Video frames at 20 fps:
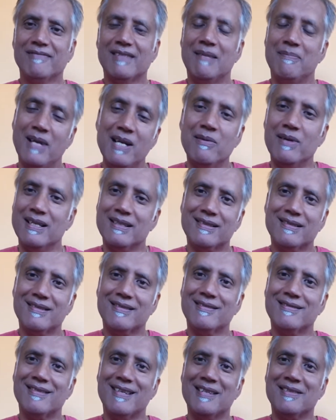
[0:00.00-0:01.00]
But anyways,
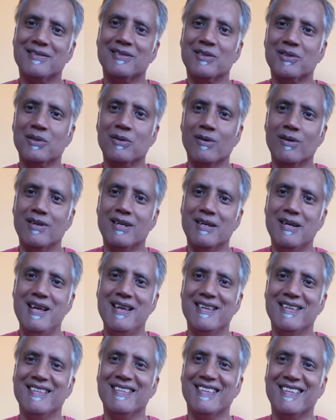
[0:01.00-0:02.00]
that's the story
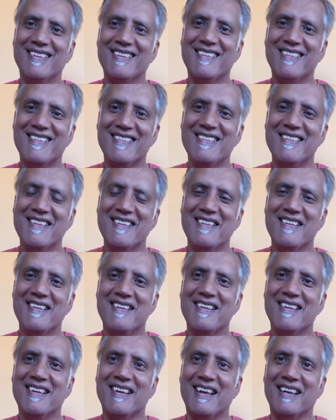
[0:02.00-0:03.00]

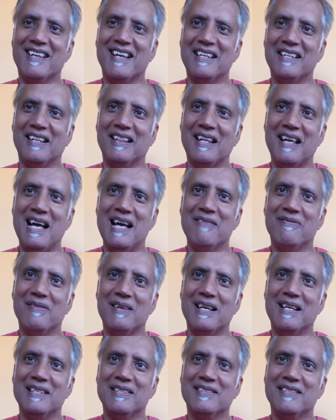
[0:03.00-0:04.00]
I kind of laugh
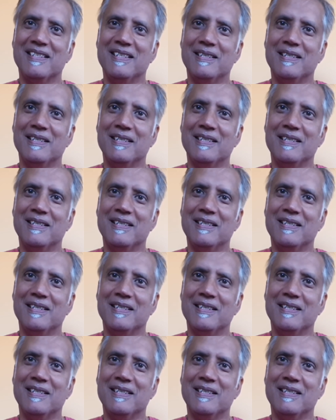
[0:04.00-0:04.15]
at.